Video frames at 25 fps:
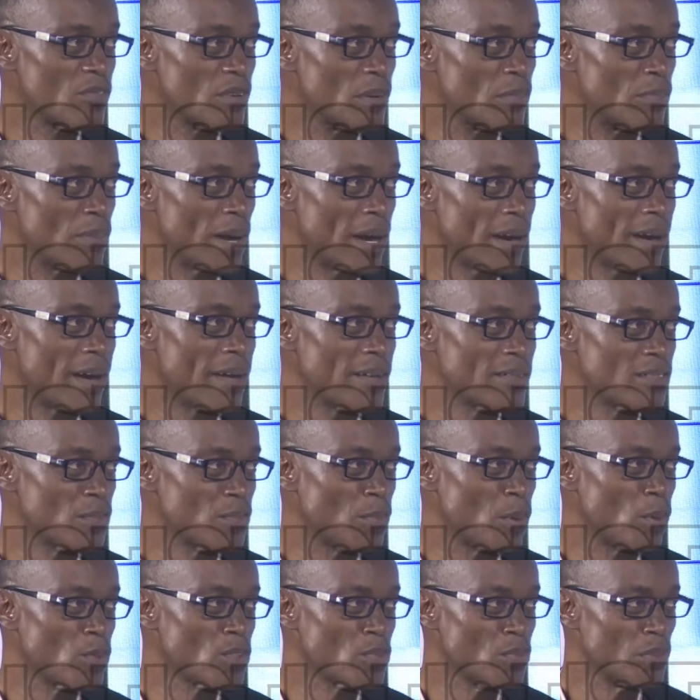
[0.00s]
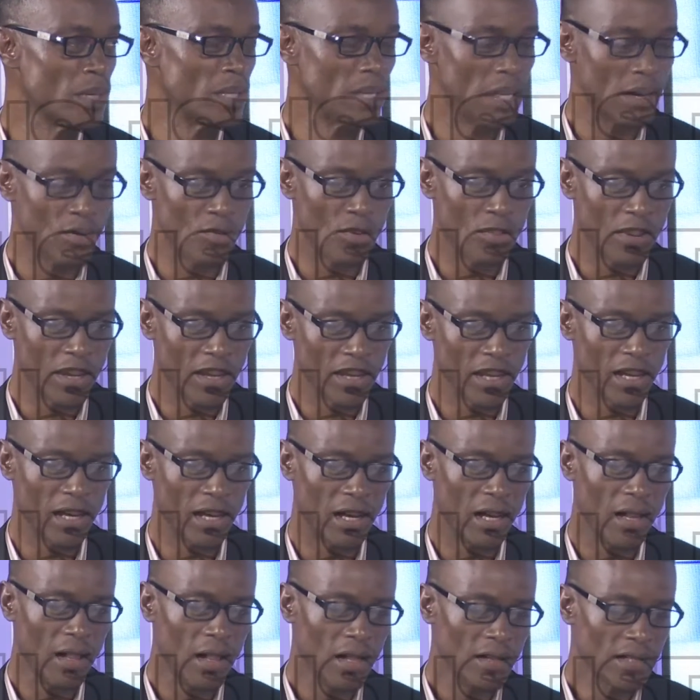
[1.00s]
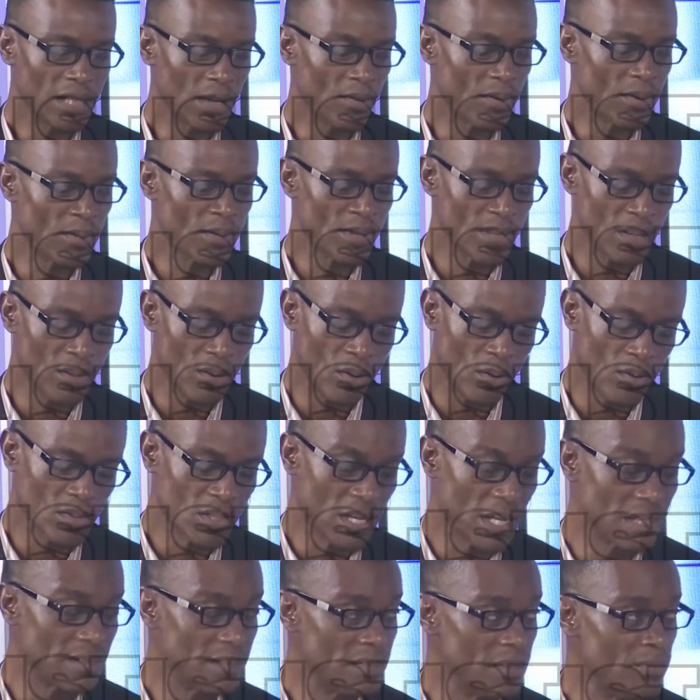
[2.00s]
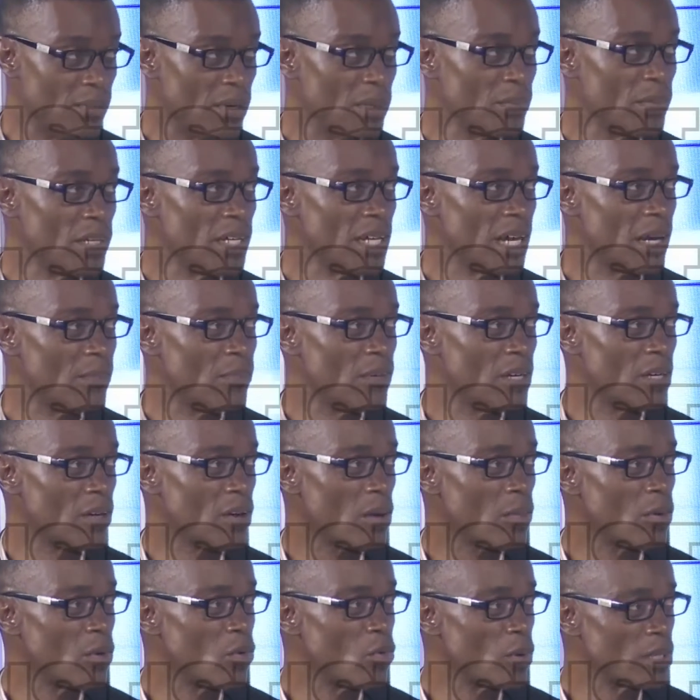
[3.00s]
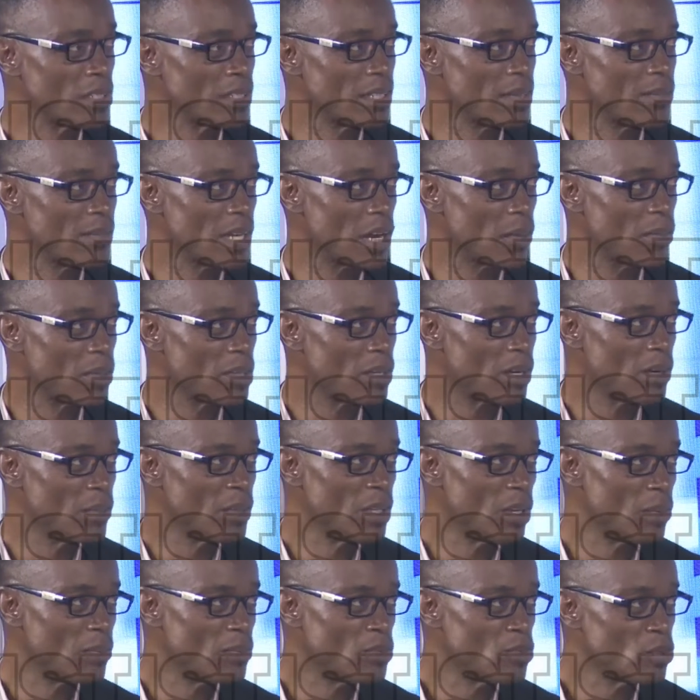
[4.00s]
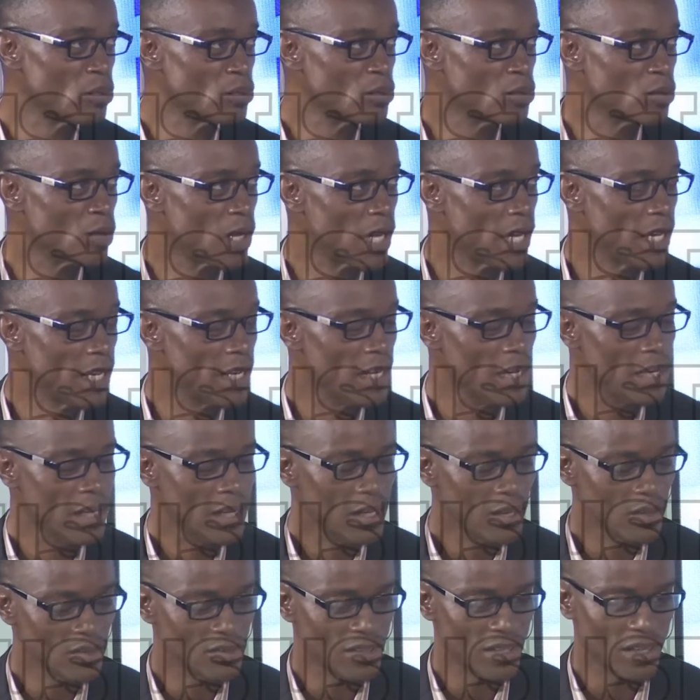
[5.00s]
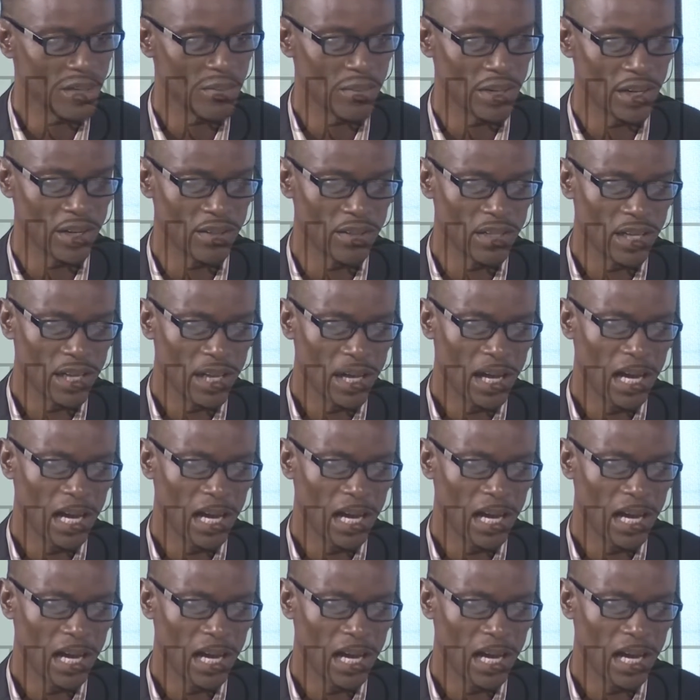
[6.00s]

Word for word: uh, mm-hmm. para sportsmen and yes. women here that represent us at the Birmingham uh, Commonwealth Games that will be coming up June, July or thereabout.